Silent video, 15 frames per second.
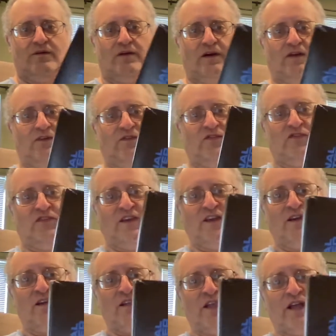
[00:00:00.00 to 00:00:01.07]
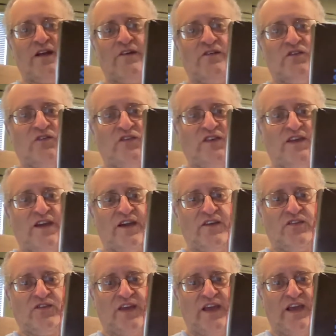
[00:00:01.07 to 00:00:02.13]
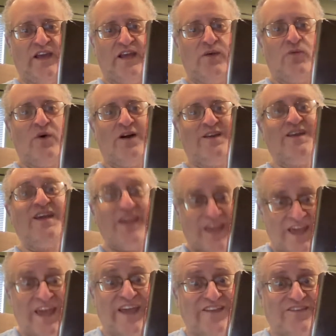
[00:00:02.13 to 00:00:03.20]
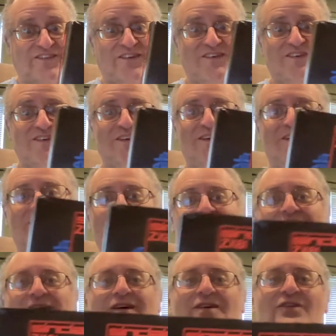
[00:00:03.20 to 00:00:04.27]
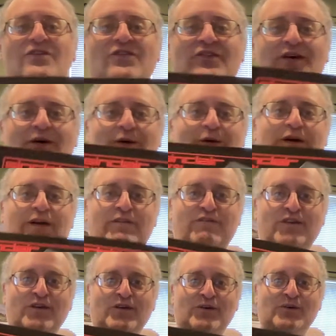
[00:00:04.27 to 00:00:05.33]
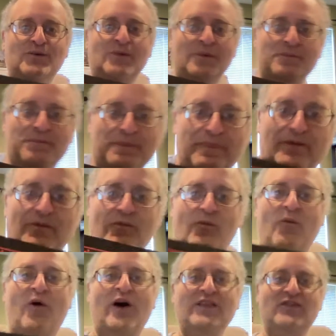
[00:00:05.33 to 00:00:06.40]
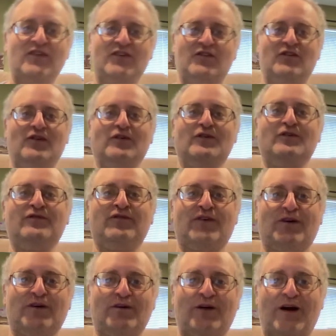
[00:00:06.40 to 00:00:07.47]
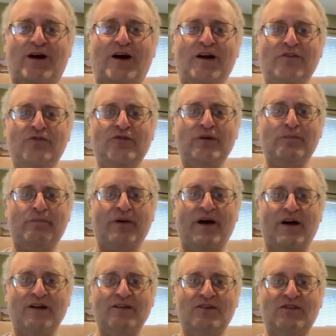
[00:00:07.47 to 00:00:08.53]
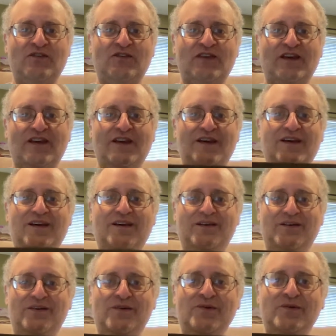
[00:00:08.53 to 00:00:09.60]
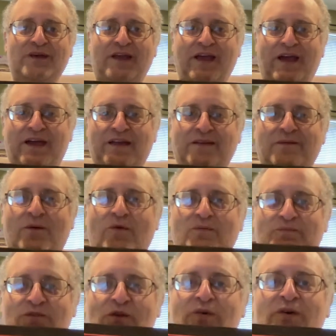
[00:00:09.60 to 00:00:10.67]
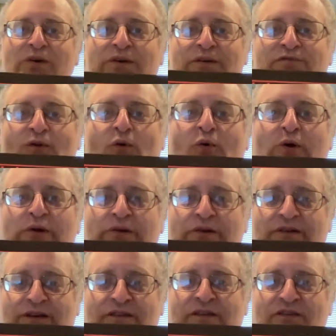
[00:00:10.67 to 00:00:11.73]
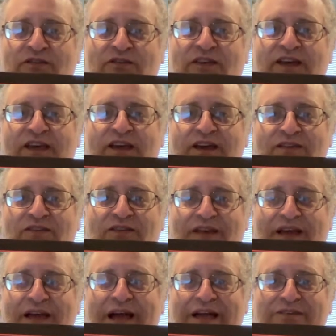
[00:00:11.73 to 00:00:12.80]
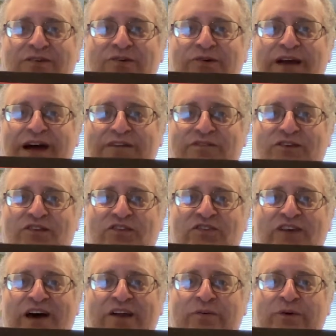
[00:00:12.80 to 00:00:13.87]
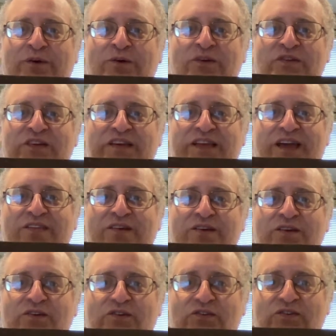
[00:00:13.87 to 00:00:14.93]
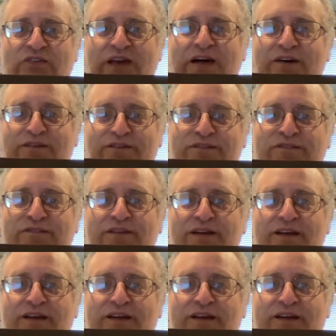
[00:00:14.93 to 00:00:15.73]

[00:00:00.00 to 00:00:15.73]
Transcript: A Sinclair ZX81 kit. So if you wanted to, for a hundred bucks, you can you could have ordered this kit and you'd have to solder it all together yourself.